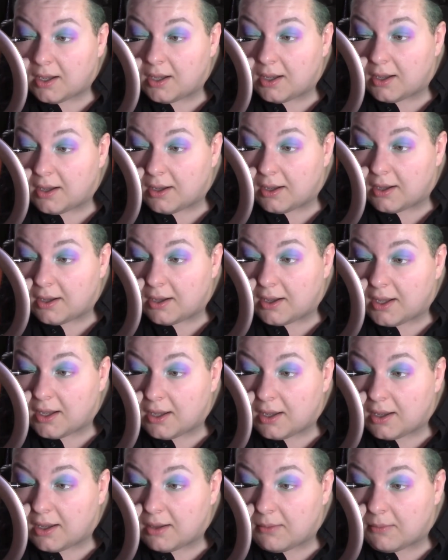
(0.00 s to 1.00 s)

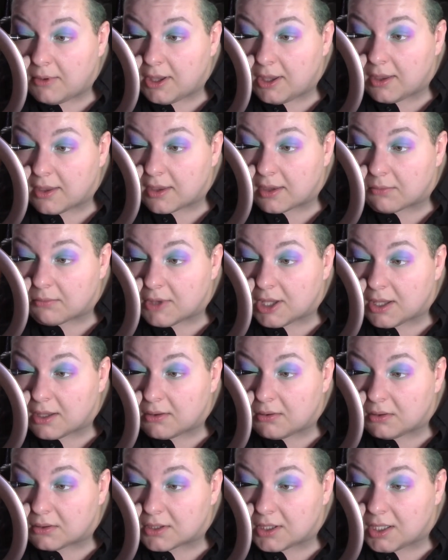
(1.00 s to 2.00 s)
Um, and
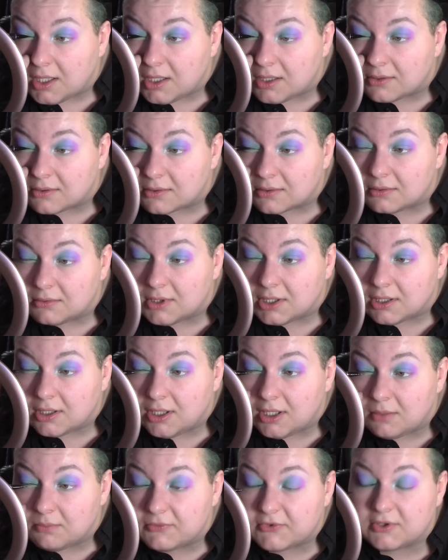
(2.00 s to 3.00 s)
my old ass
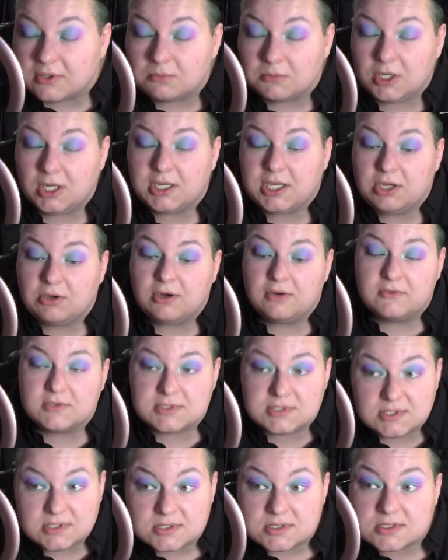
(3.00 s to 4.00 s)
went up some rocky
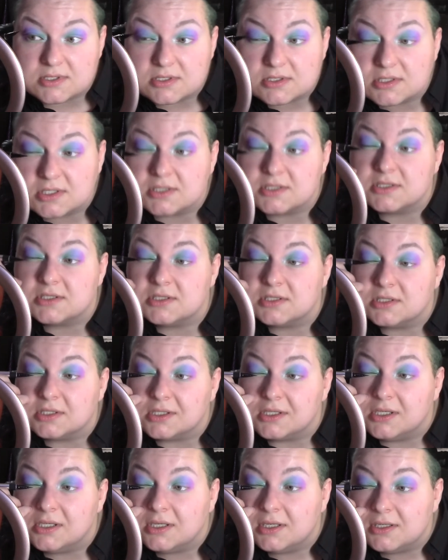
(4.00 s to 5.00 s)
crevices just
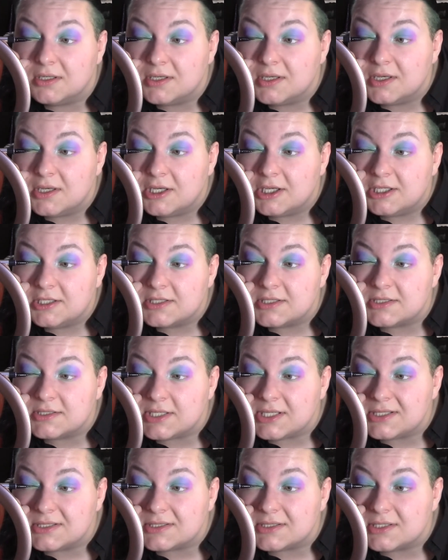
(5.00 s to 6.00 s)
to
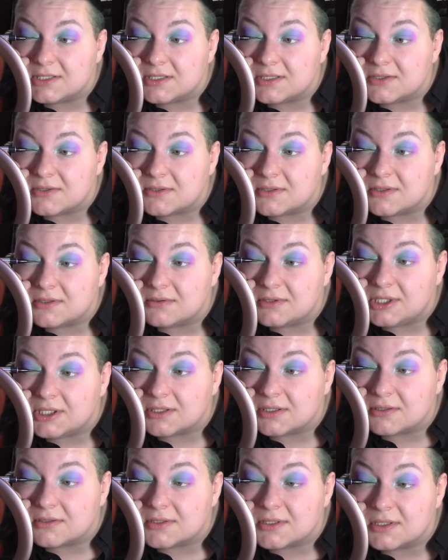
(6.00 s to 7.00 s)
sit and enjoy the
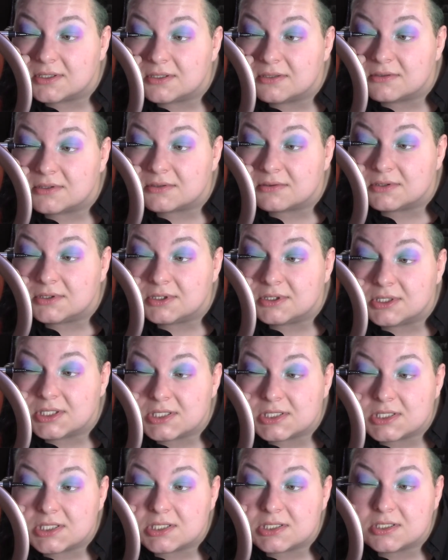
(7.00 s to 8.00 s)
waters, and it was a really
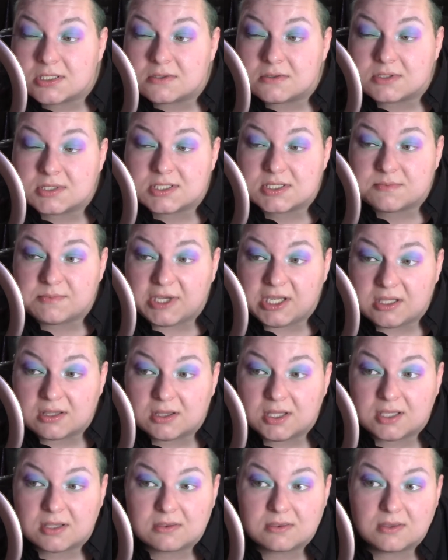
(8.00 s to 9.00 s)
nice day to do it
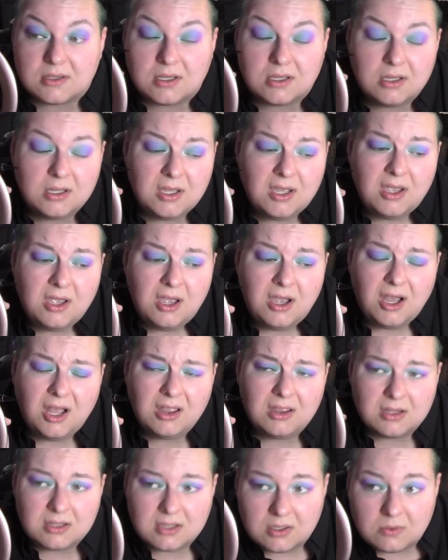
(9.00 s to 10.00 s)
despite like the
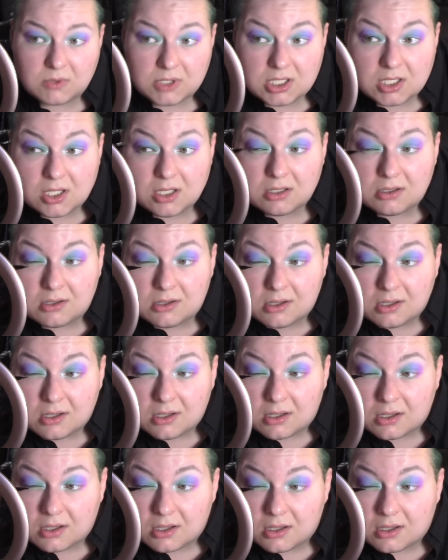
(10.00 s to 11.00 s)
holiday weekend
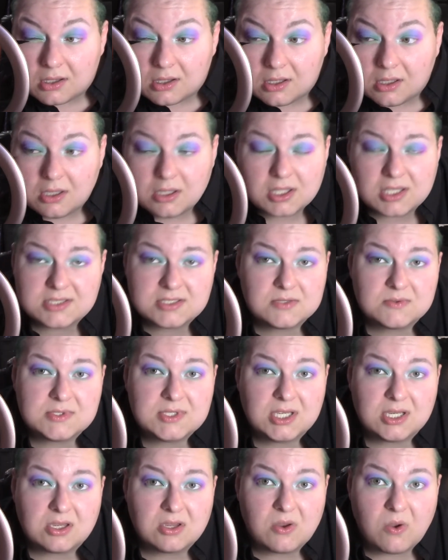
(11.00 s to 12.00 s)
because there
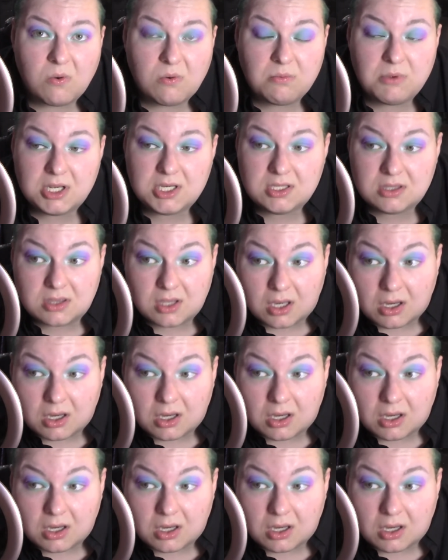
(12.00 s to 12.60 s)
was like nobody